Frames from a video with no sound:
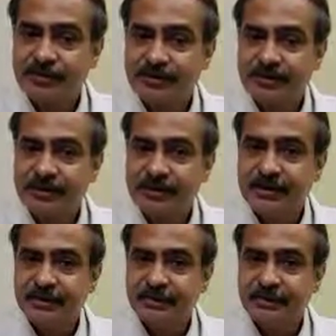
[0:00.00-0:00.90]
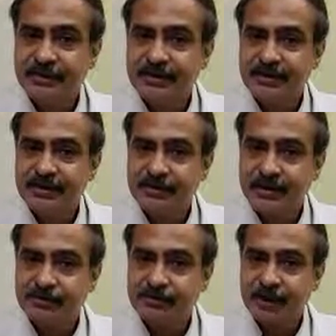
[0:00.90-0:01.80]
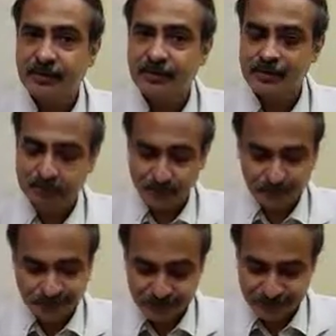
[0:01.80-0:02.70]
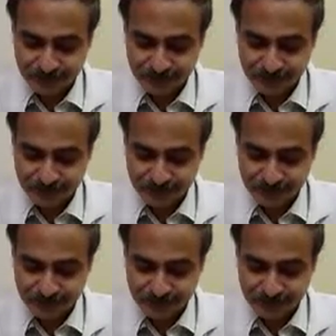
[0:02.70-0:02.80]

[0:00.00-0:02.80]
resulting into major capsular perforation.